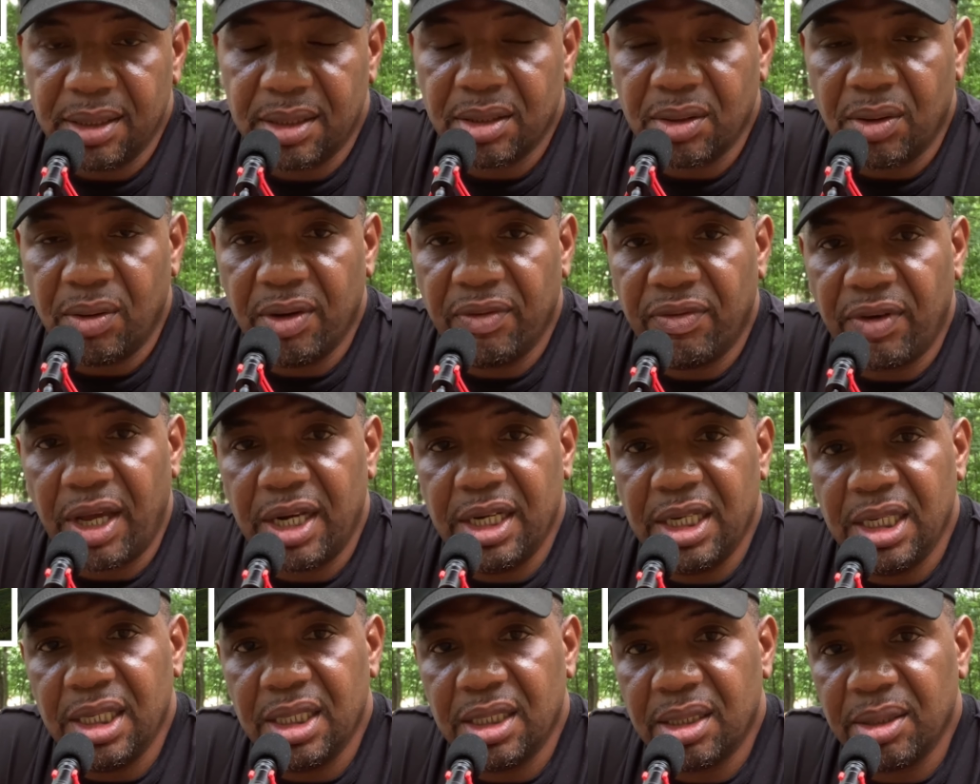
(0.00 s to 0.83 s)
So if I
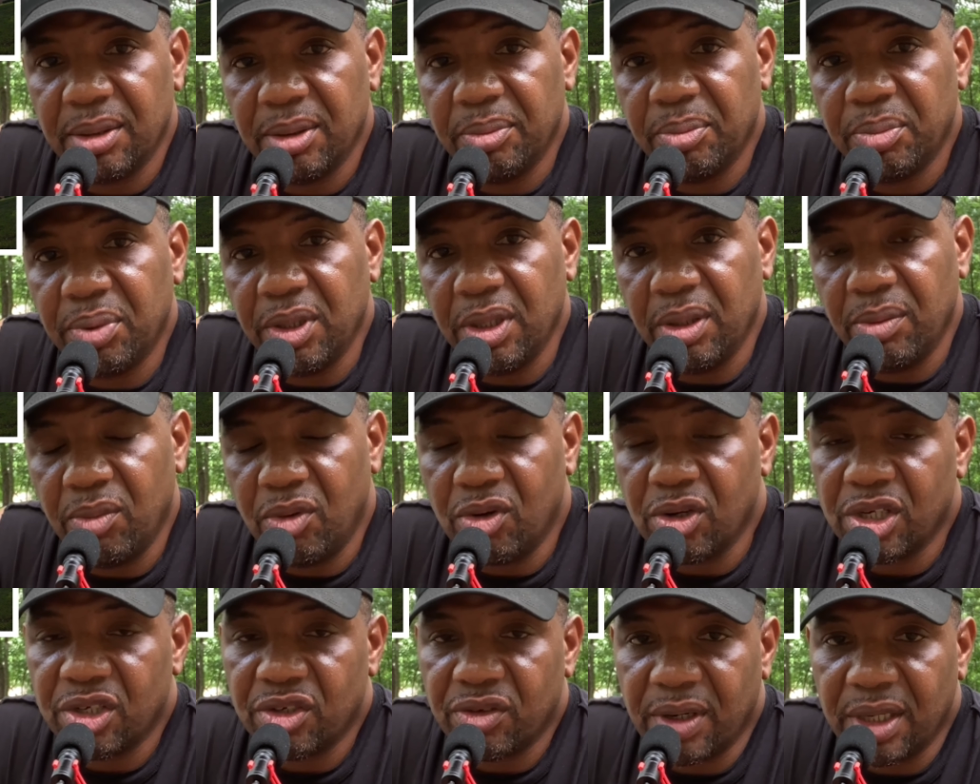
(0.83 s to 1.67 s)
needed to put
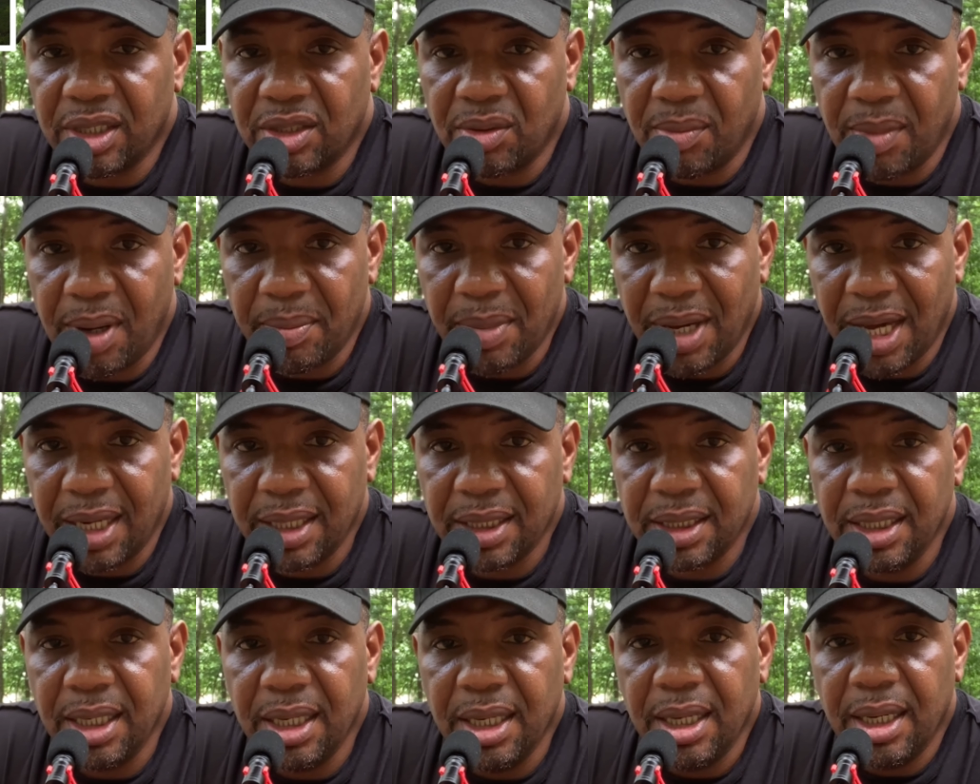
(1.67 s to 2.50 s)
more stress on my
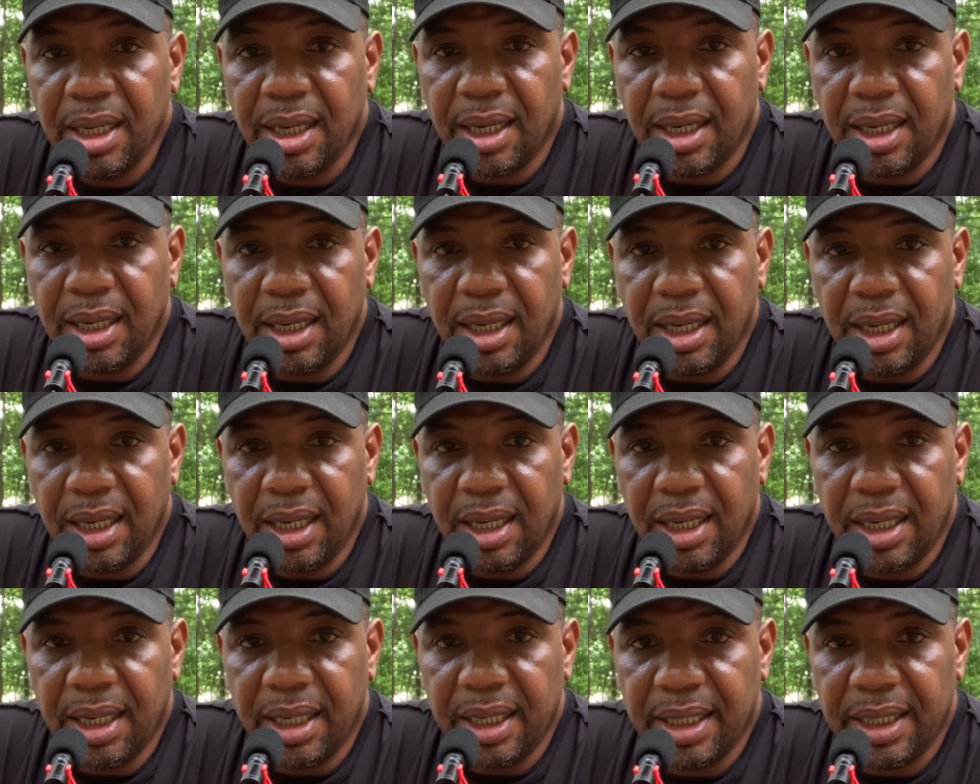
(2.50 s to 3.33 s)
body,
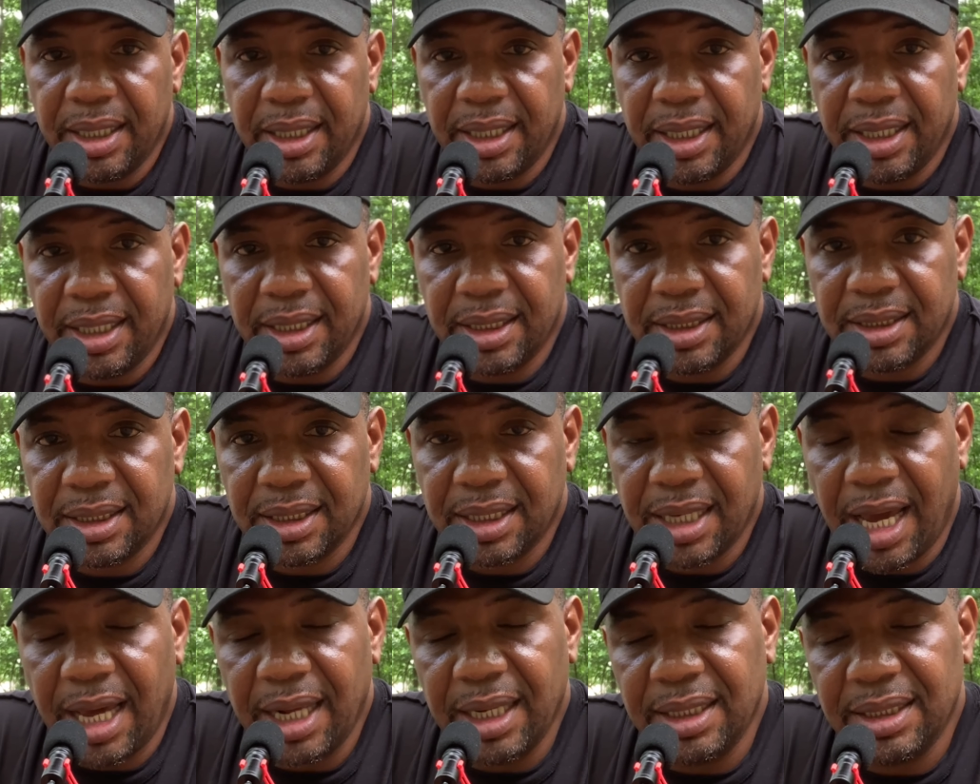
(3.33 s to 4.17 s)
and to
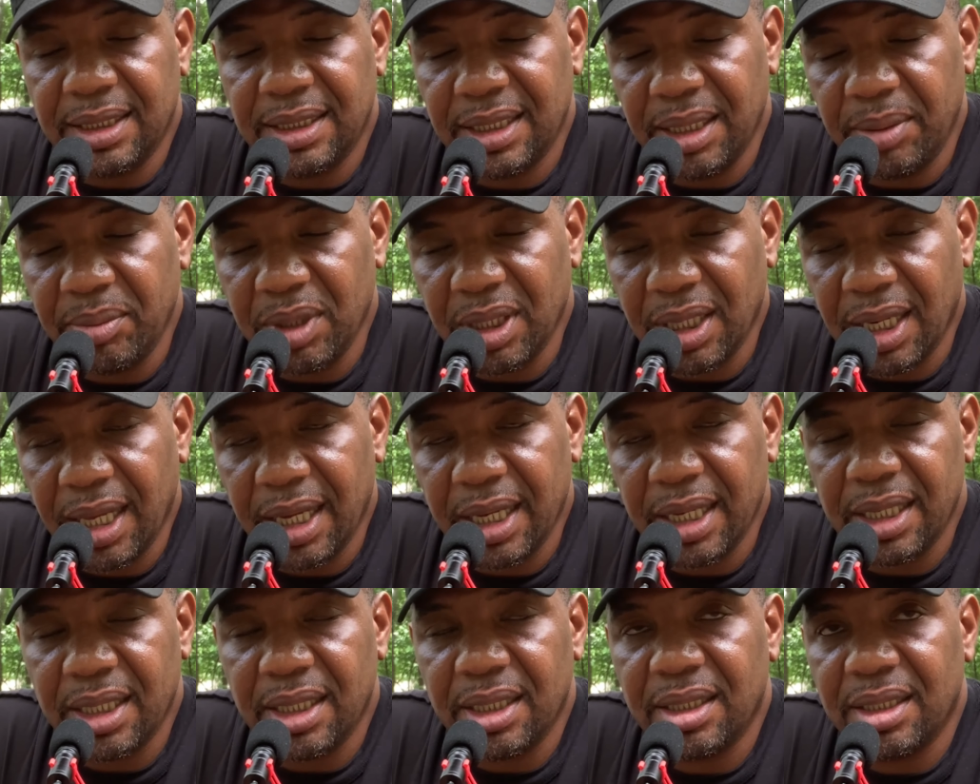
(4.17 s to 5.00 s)
kind of
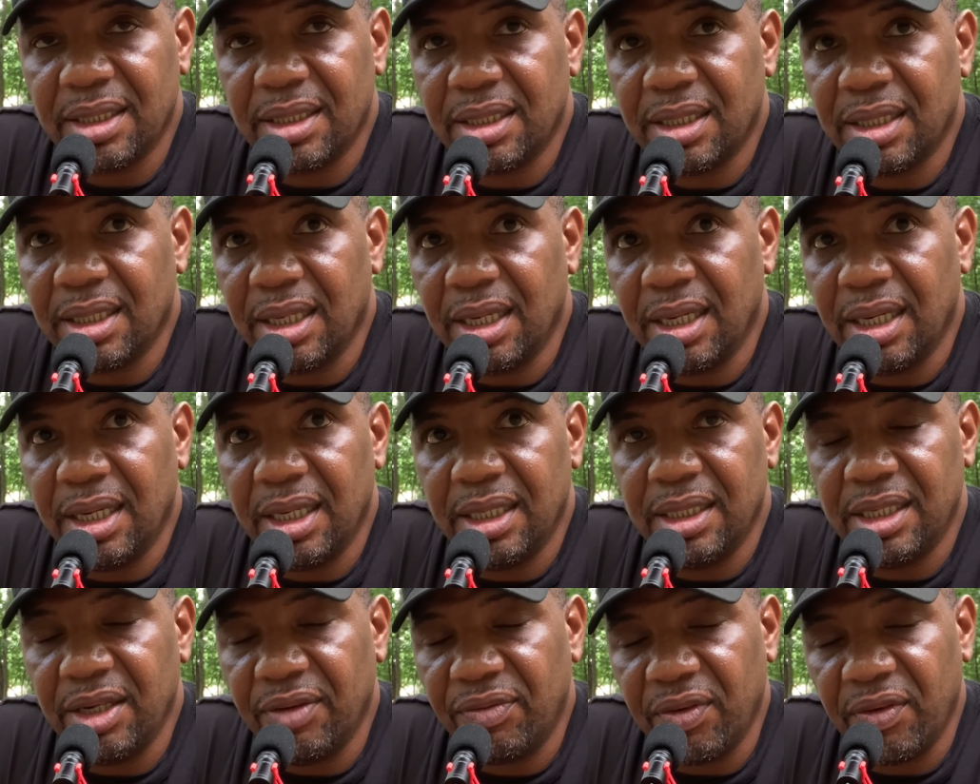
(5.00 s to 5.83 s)
simulate the
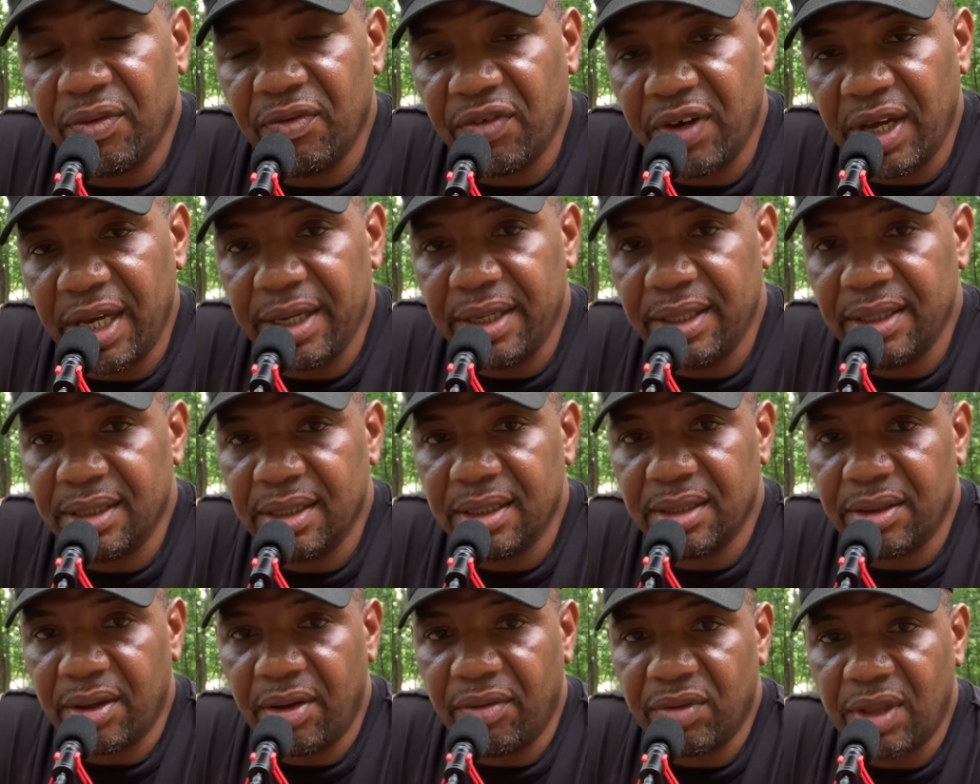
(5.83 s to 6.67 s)
different
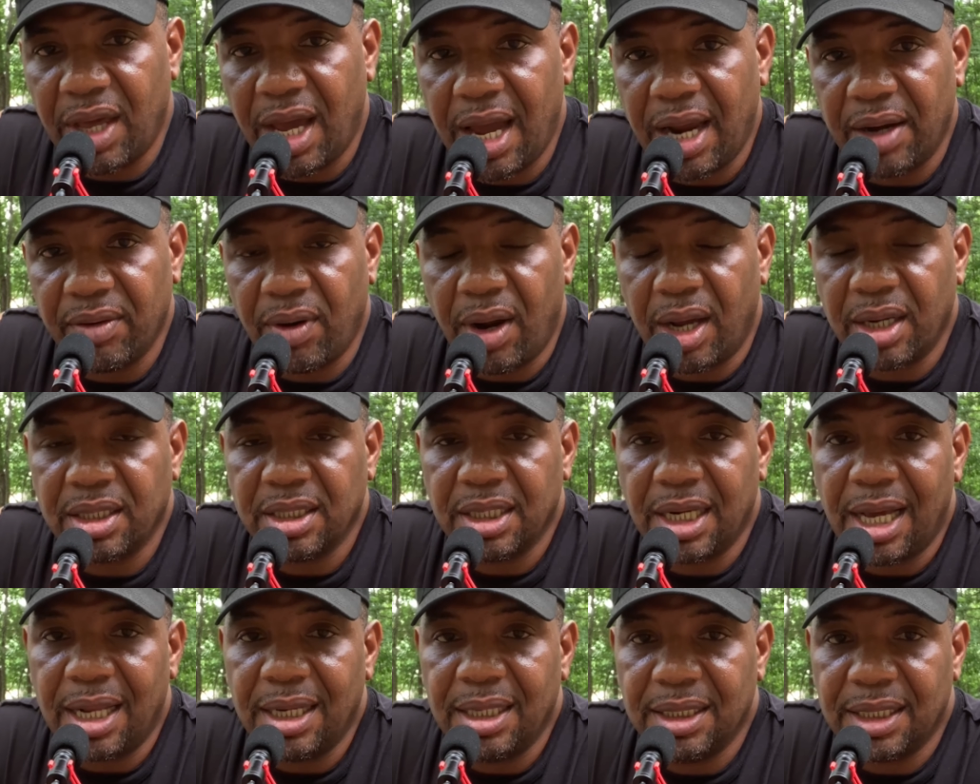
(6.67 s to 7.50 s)
phases of the Hyrox
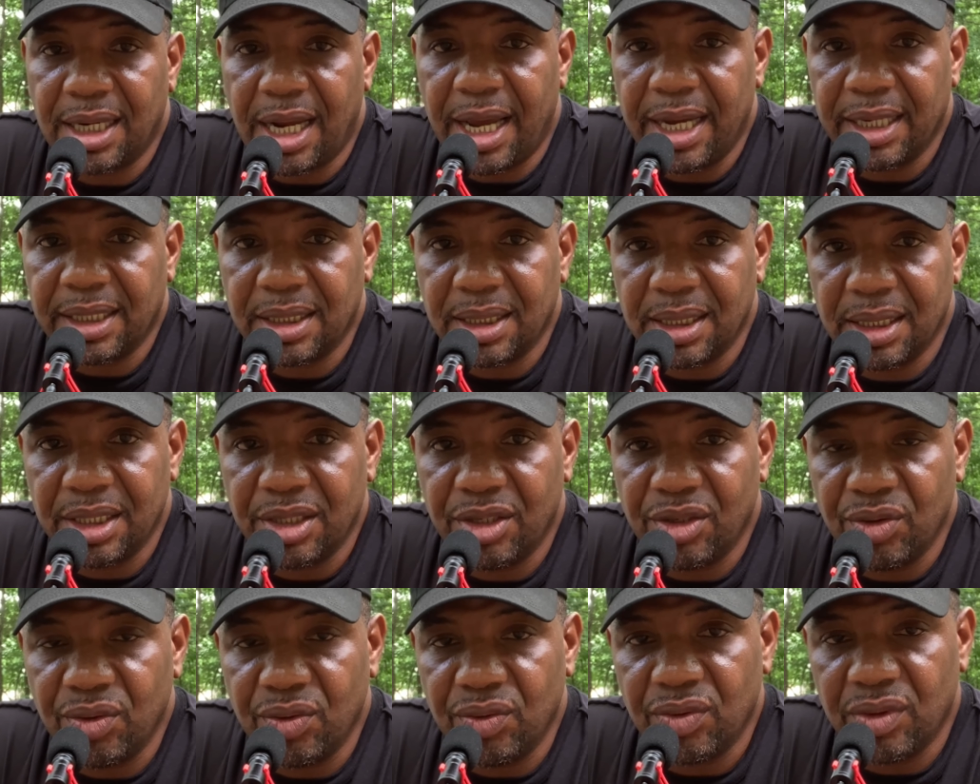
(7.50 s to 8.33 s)
challenge, I actually
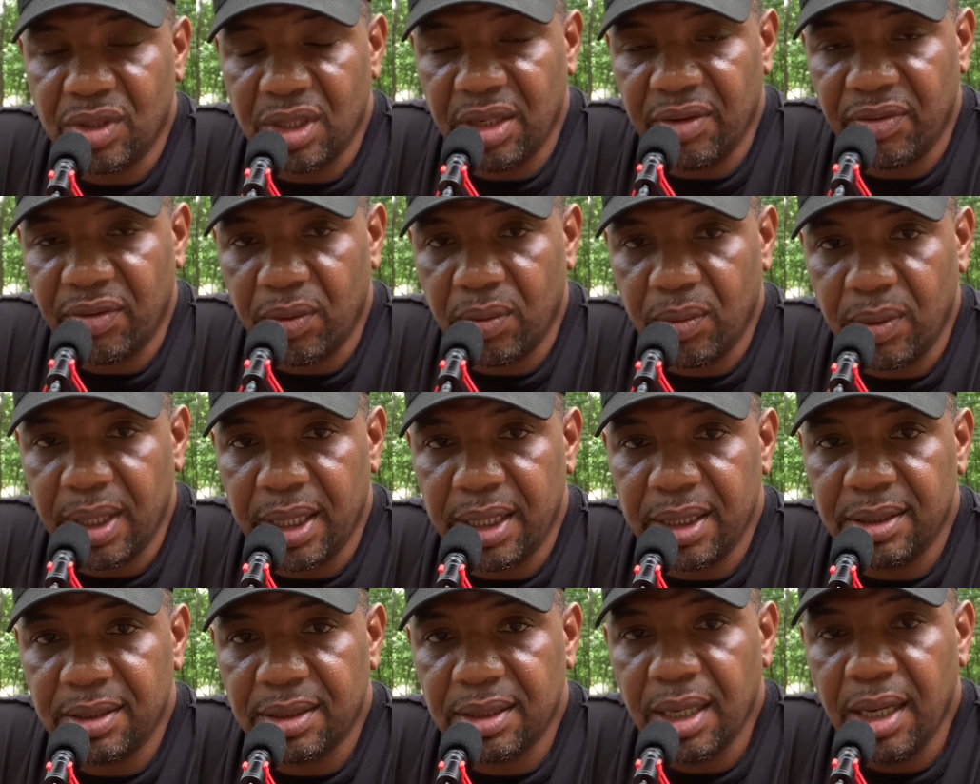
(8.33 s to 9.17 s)
used different
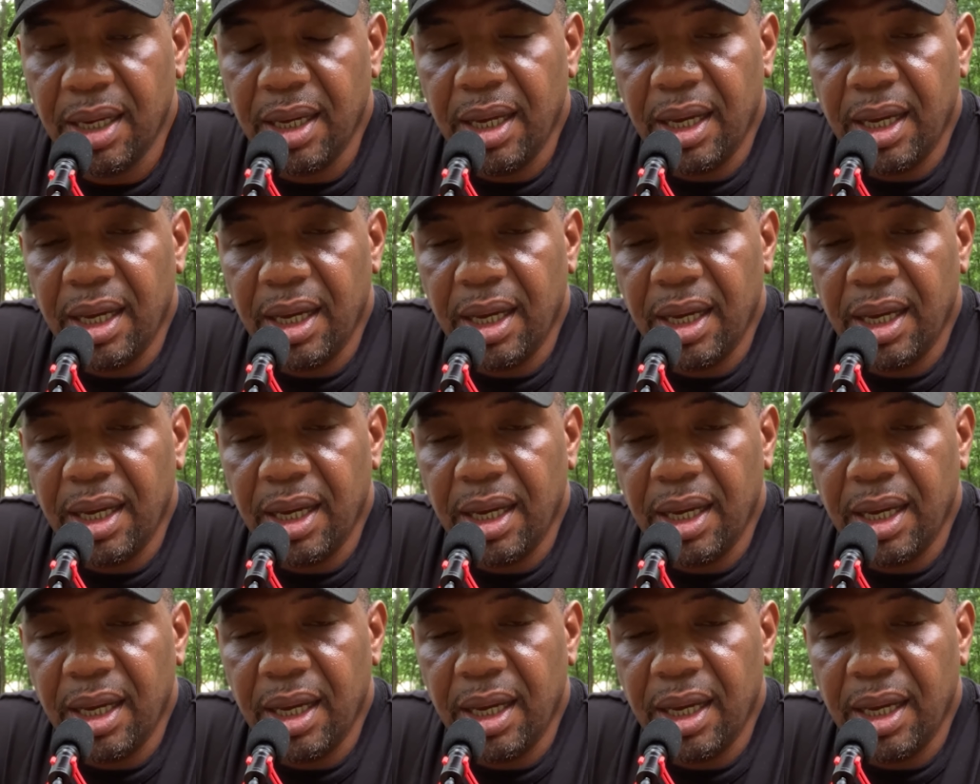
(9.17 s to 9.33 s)
weights.